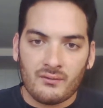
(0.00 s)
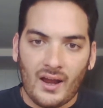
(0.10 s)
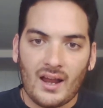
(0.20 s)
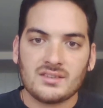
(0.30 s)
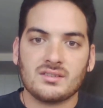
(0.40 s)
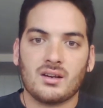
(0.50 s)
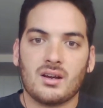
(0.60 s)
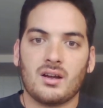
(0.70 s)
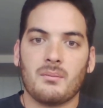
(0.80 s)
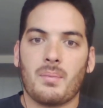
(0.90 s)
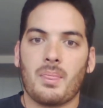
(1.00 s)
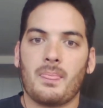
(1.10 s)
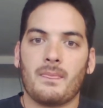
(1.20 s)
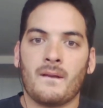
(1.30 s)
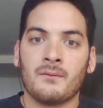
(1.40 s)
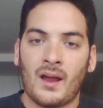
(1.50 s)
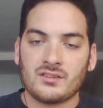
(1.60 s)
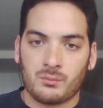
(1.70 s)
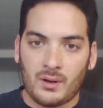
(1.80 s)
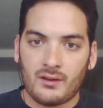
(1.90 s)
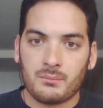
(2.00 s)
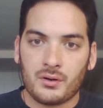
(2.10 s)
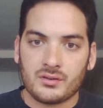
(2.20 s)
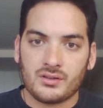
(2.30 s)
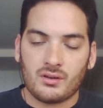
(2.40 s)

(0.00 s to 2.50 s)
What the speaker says: vast array of books,